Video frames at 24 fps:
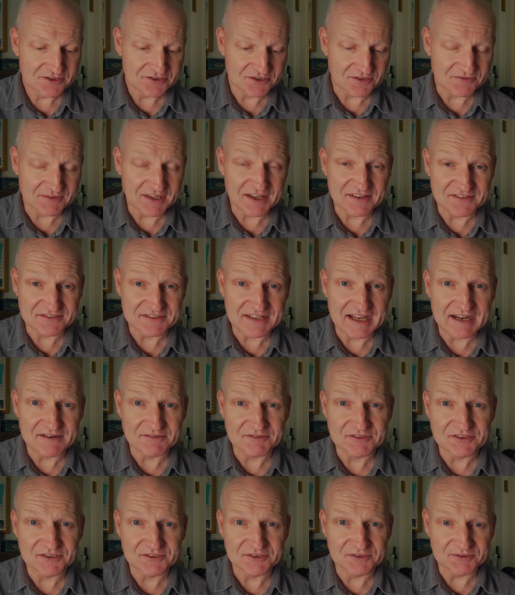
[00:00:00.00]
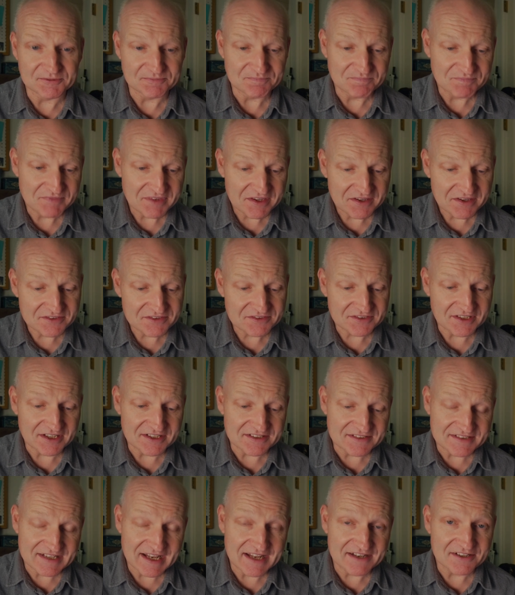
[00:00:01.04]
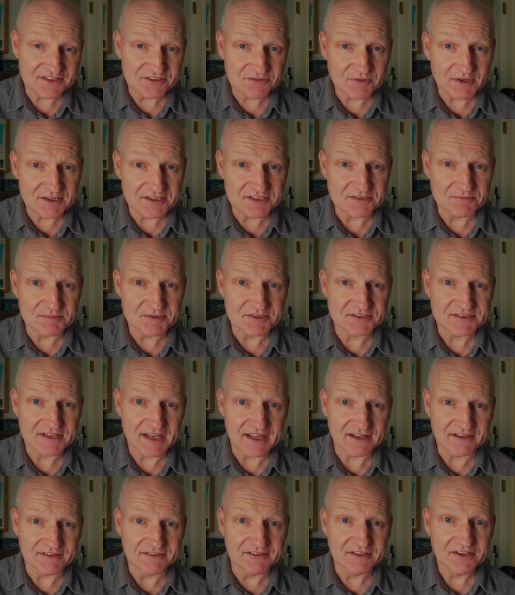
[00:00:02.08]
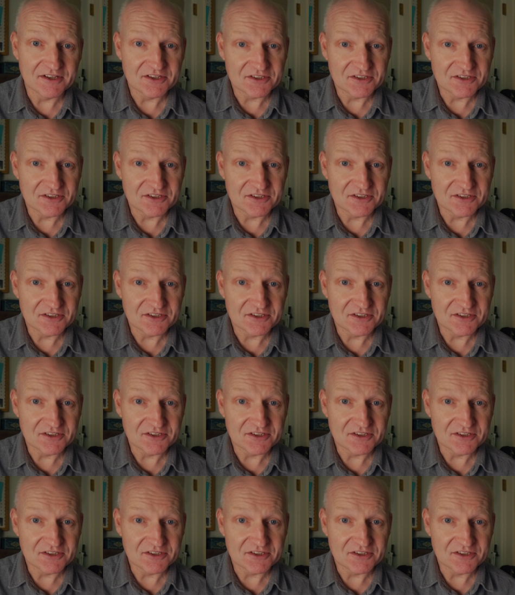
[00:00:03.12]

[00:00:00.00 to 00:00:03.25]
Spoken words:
If that's down to, say, 10, 20%,